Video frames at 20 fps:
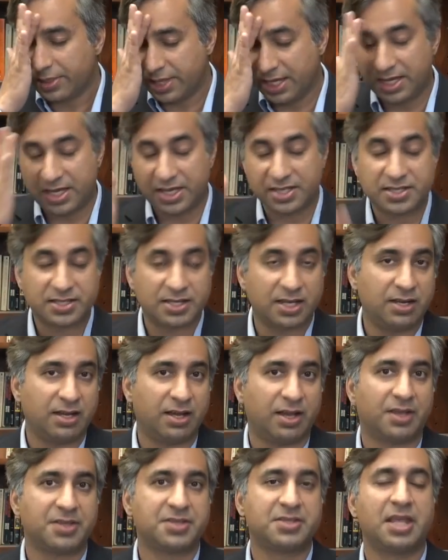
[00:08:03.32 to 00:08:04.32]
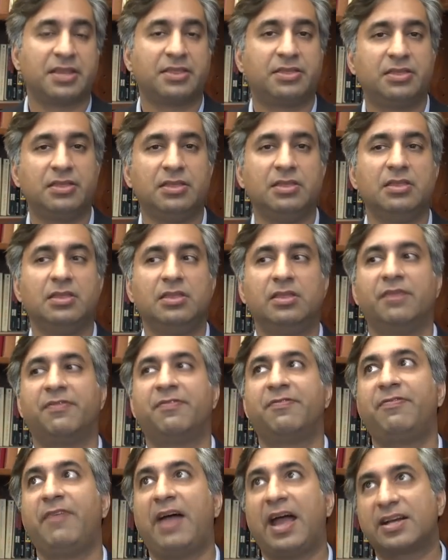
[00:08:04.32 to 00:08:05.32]
He considers that the
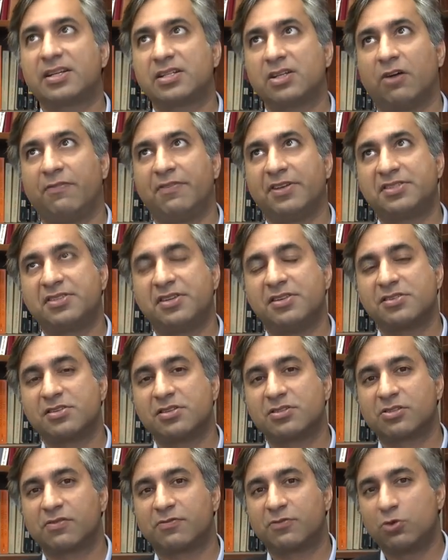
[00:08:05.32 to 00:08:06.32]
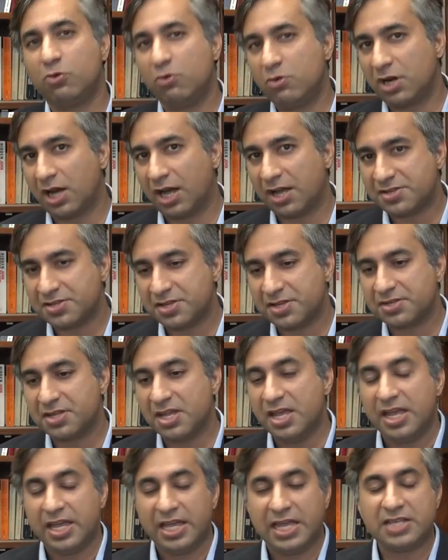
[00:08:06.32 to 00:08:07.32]
fact of existence of two classes